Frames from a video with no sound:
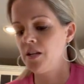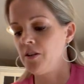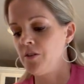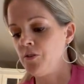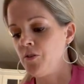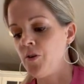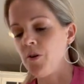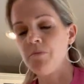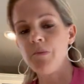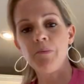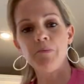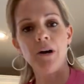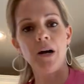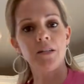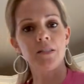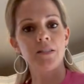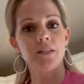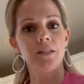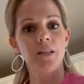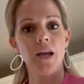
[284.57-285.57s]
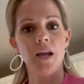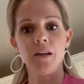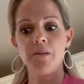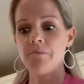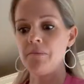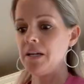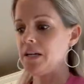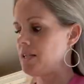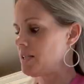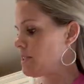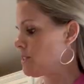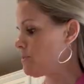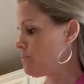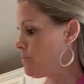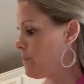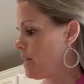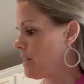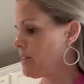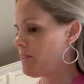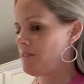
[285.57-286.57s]
normal box cake mix
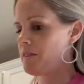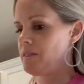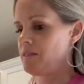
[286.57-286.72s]
with